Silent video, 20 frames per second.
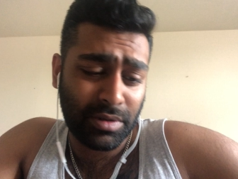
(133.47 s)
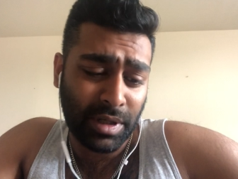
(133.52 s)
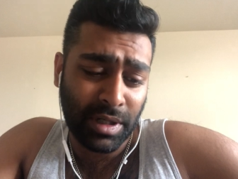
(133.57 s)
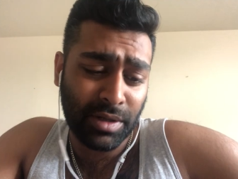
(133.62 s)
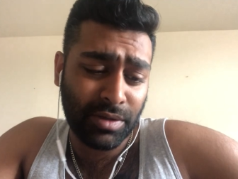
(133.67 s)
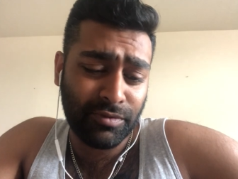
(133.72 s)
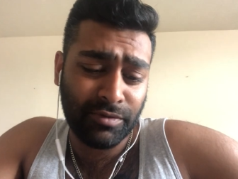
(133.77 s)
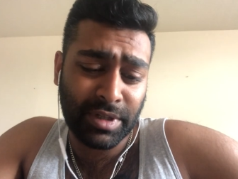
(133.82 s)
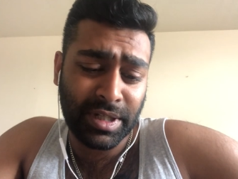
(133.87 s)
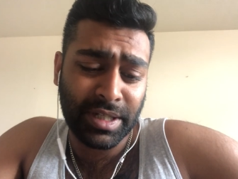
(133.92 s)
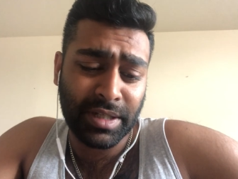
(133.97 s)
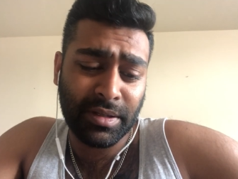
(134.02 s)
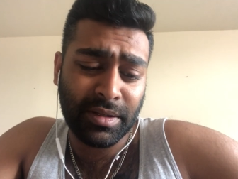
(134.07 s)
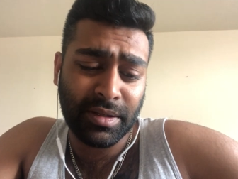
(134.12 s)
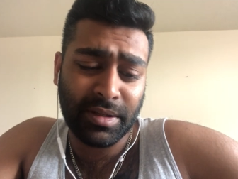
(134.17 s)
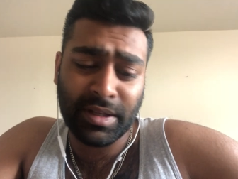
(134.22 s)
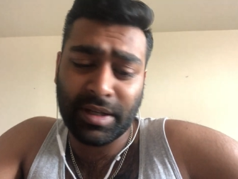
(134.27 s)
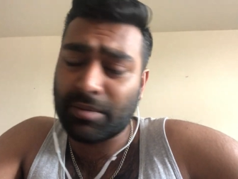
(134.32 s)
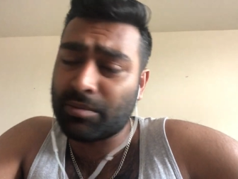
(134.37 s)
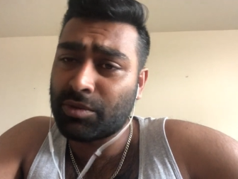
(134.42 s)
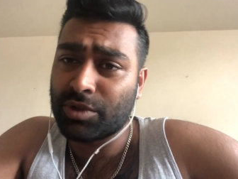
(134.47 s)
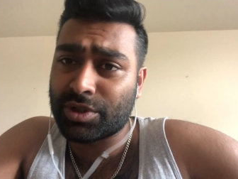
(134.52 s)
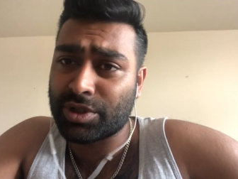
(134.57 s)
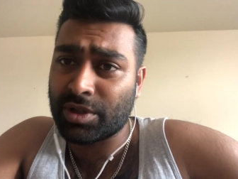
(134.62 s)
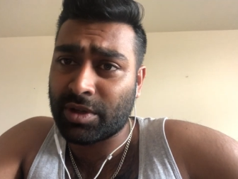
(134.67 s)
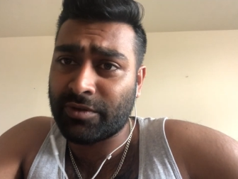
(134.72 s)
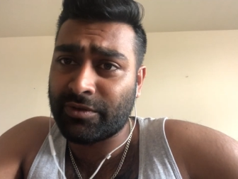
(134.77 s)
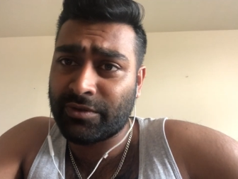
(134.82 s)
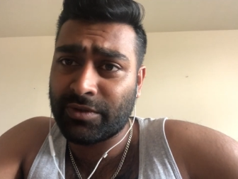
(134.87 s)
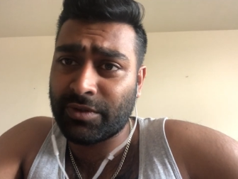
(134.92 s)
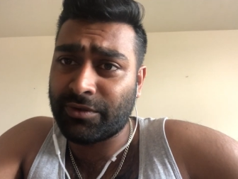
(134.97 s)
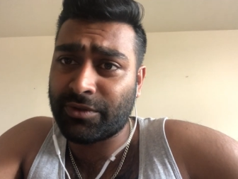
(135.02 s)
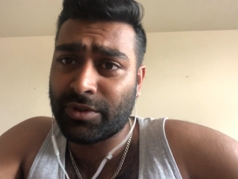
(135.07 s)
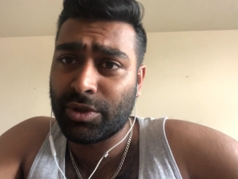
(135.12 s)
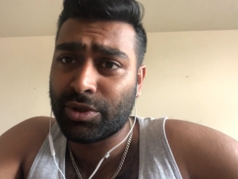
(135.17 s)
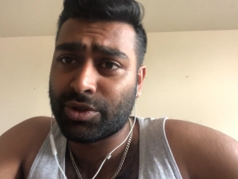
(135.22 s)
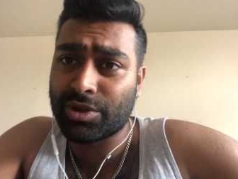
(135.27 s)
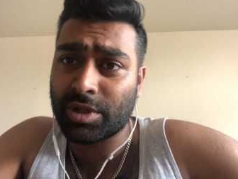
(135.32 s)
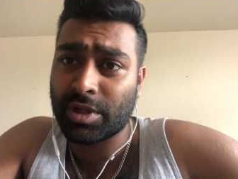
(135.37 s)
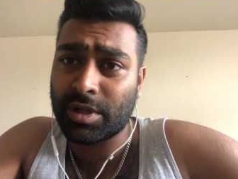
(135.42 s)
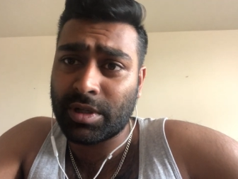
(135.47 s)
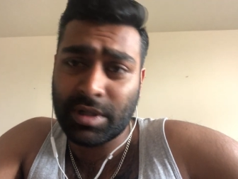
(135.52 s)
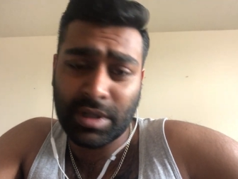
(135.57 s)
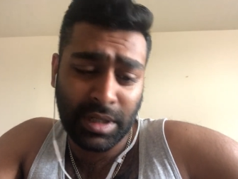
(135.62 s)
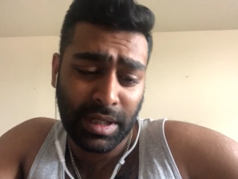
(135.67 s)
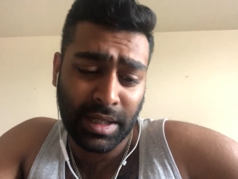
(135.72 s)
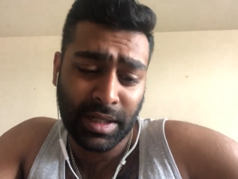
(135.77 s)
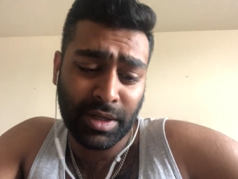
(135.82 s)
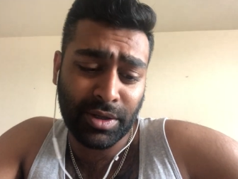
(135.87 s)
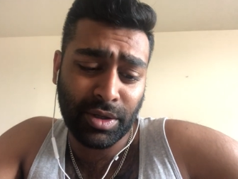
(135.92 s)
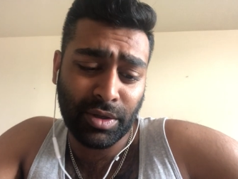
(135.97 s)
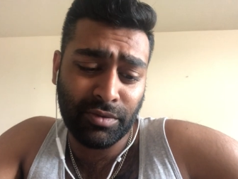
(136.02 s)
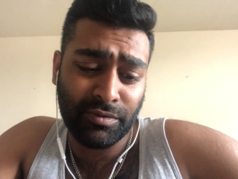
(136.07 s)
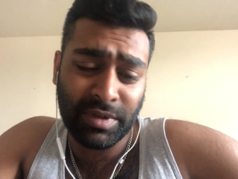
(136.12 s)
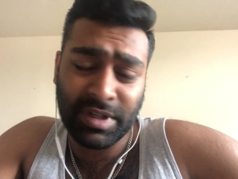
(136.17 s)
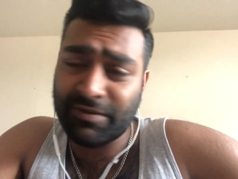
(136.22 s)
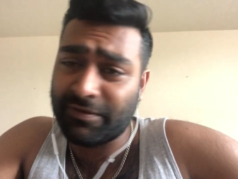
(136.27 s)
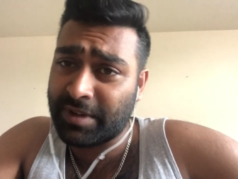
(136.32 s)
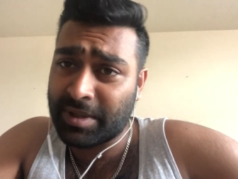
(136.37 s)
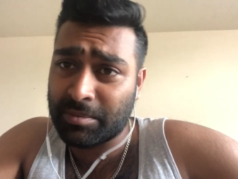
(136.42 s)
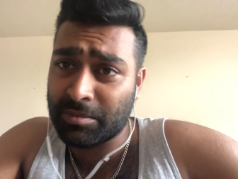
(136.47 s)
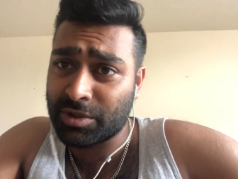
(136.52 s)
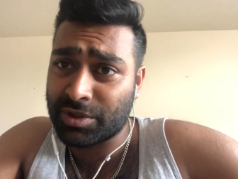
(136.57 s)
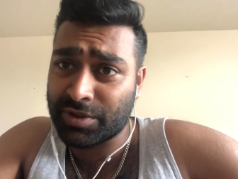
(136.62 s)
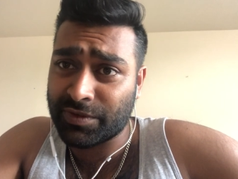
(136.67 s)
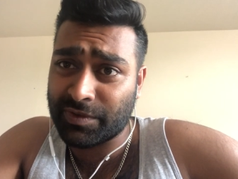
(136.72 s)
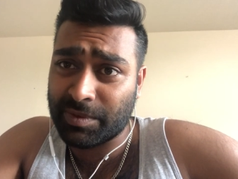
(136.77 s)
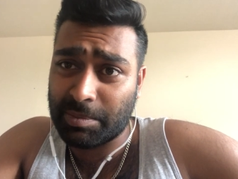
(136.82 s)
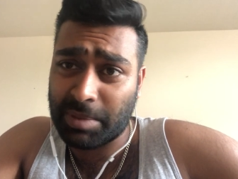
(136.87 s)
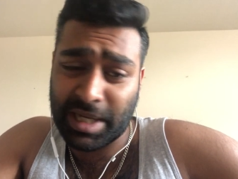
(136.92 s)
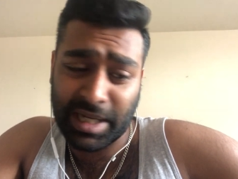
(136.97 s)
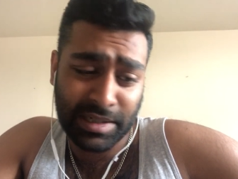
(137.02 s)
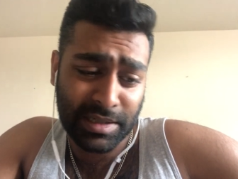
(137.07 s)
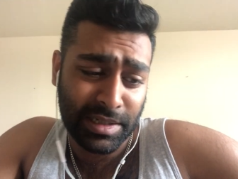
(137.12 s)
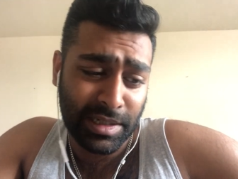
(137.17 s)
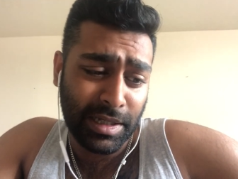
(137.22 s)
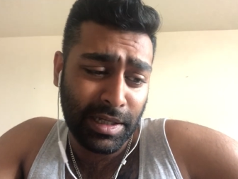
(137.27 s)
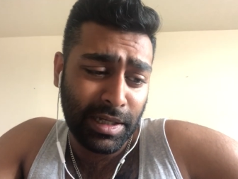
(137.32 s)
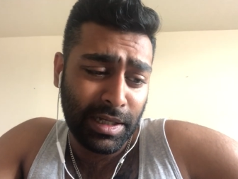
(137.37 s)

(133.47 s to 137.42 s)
I don't really think much of the future, and I don't really think much of the past.